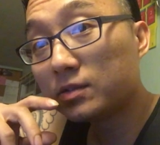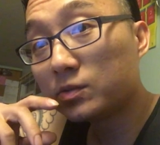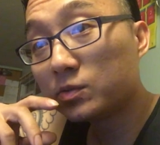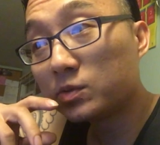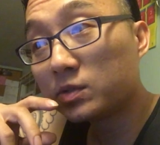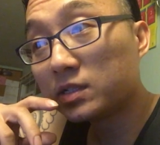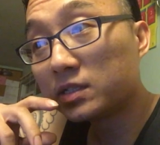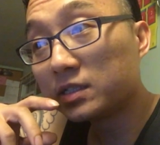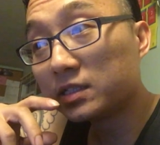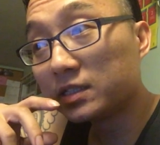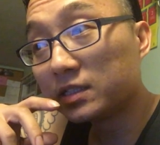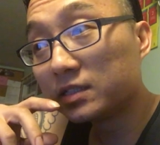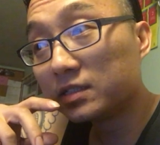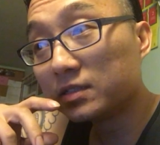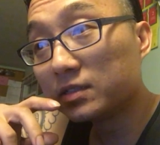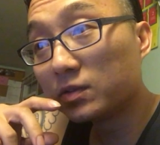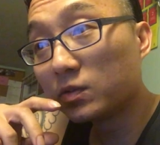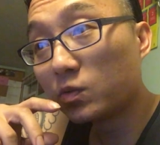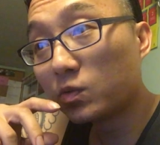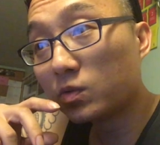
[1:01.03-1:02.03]
one of the
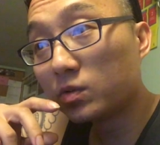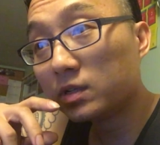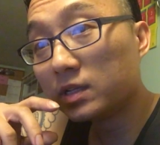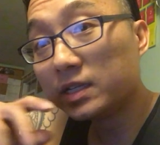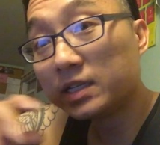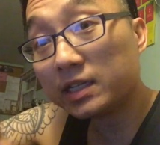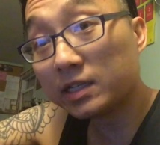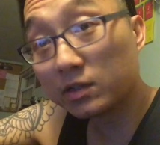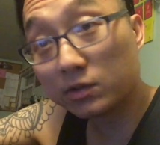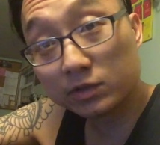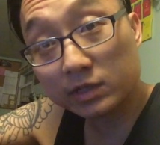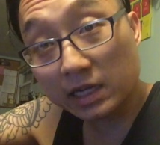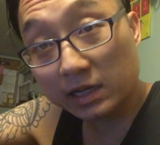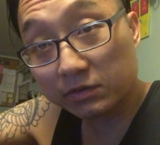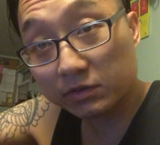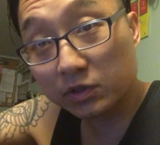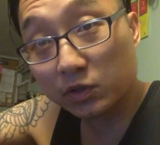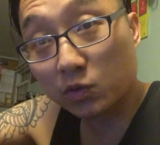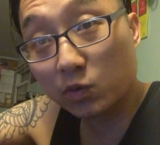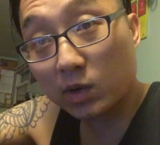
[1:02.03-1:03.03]
it didn't go
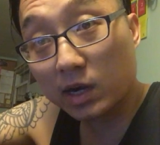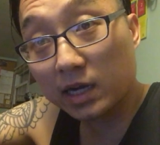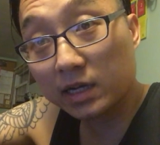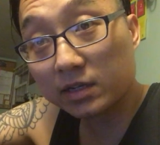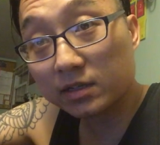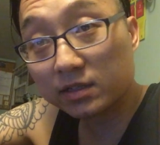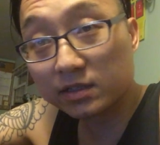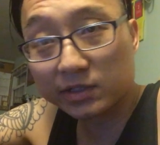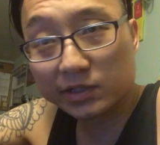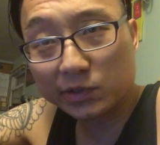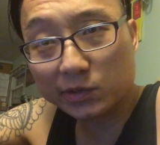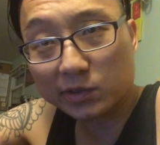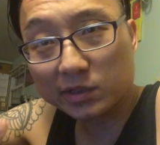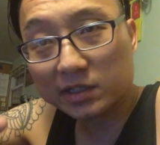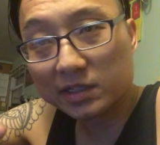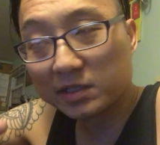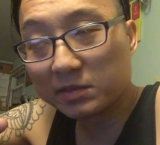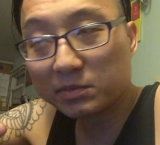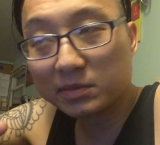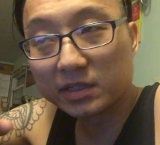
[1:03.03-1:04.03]
down to a wire. It
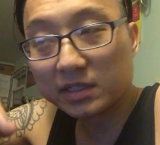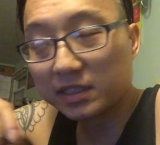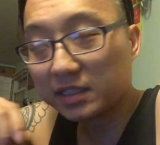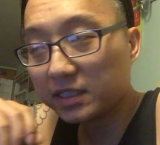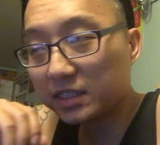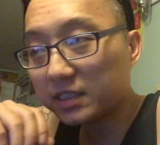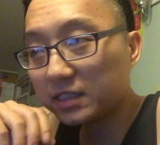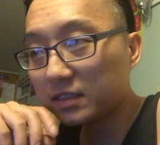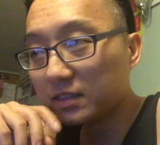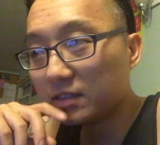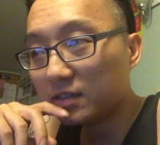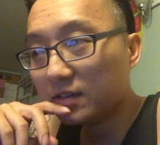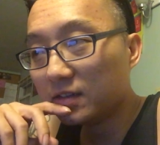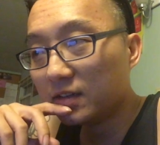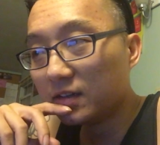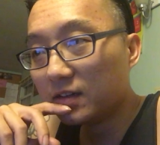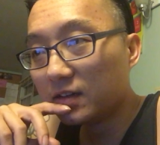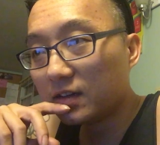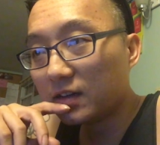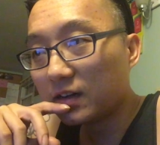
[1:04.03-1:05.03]
sorted it, but it didn't.
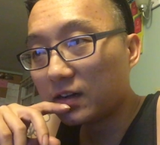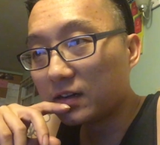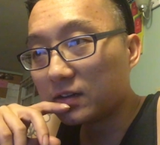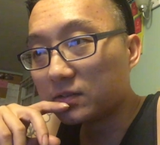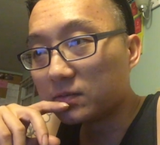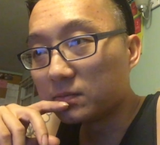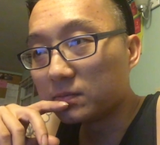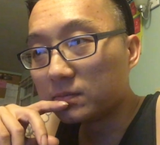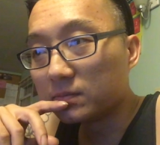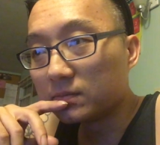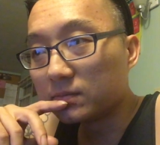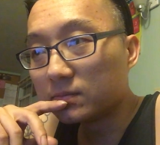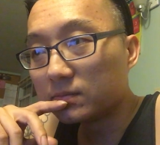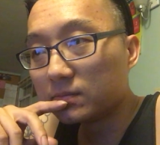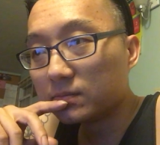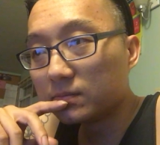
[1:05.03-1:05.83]
Um,